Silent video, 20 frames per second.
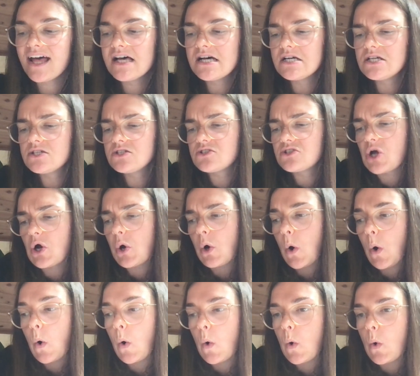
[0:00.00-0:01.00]

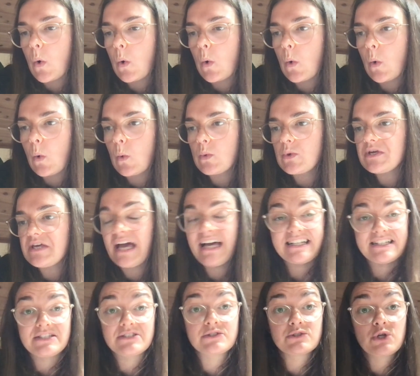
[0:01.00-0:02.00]
So
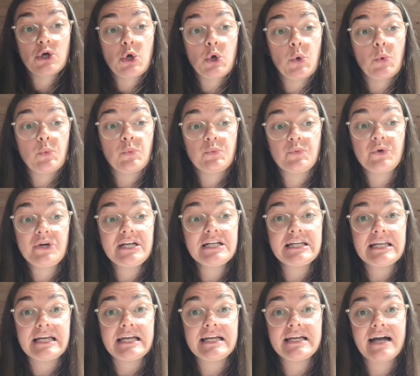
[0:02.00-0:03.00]
yes,
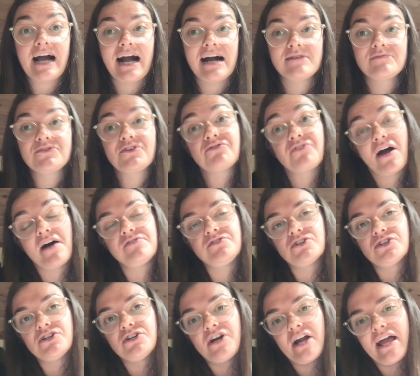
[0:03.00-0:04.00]
really, I'm the
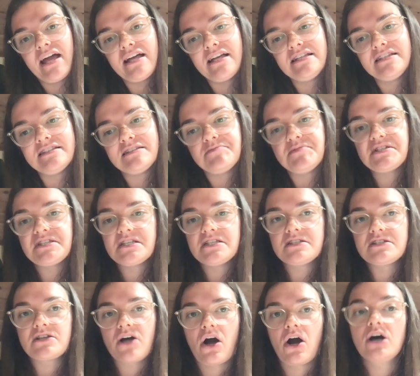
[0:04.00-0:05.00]
founder and the
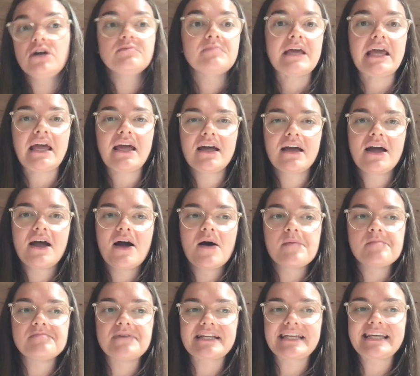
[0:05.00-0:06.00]
business on me,
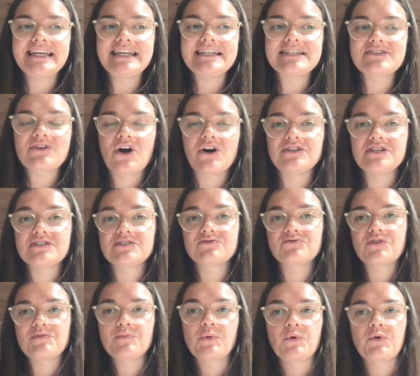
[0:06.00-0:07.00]
but he's got his
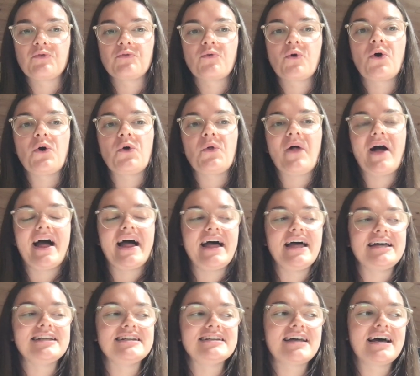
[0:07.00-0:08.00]
important role.
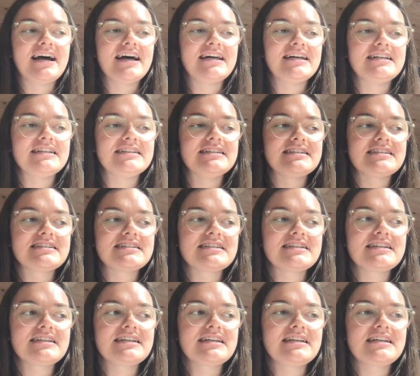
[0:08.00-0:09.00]
And
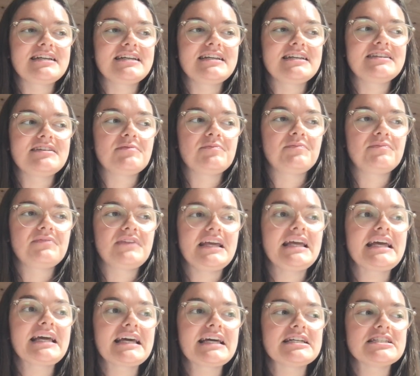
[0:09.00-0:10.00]
the
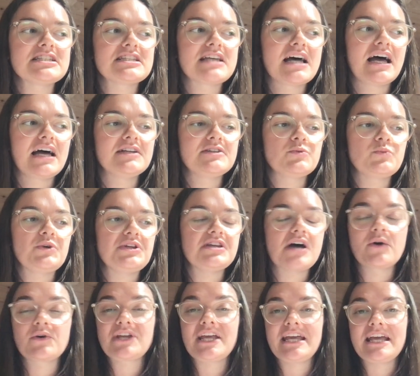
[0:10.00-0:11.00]
thing is that
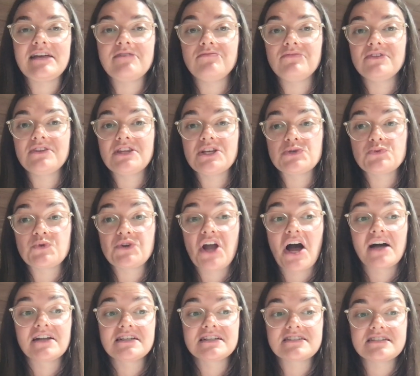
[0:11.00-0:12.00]
without him, this would
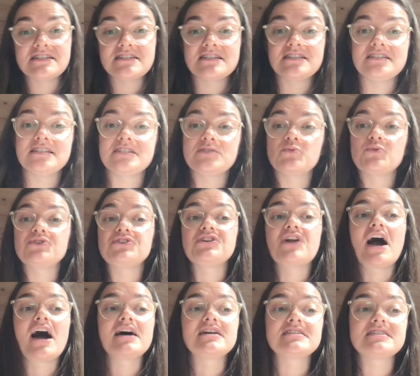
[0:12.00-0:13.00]
not exist and this would
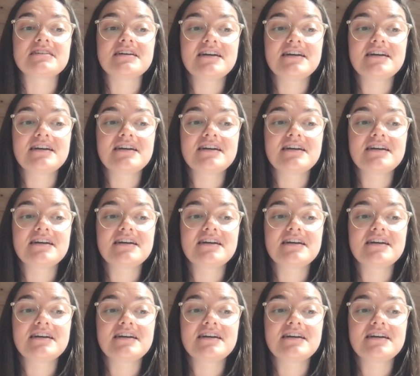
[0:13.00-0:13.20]
not